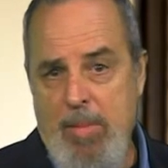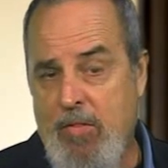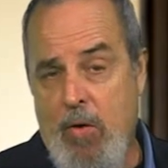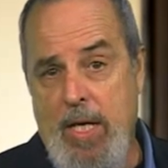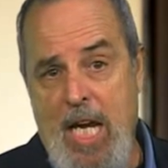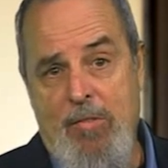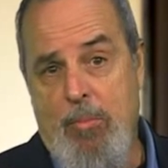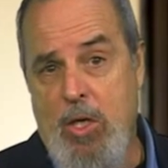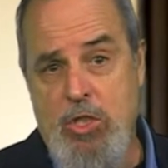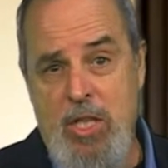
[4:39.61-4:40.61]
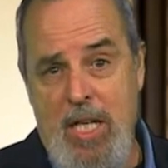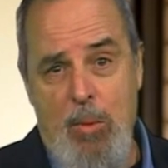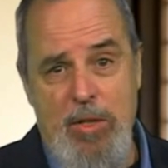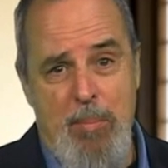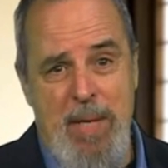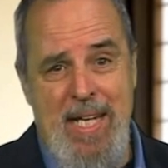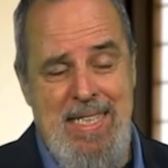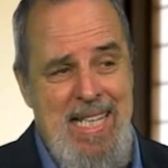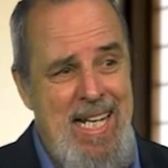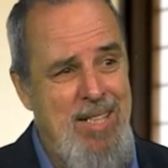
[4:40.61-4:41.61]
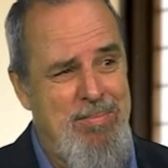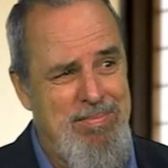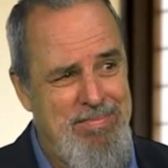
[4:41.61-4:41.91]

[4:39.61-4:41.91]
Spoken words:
Be very careful, because dealing with a bad tenant,